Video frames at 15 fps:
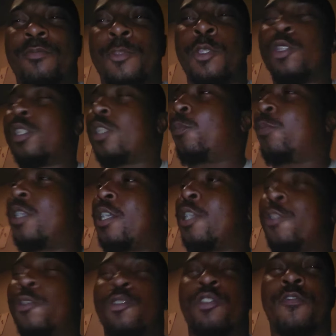Using the book
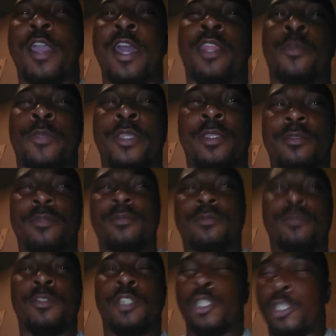of Deuteronomy
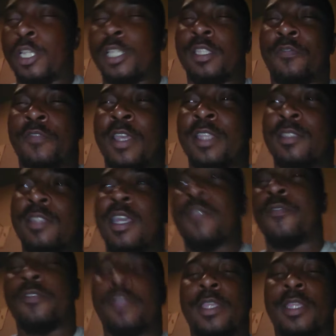to justify slavery.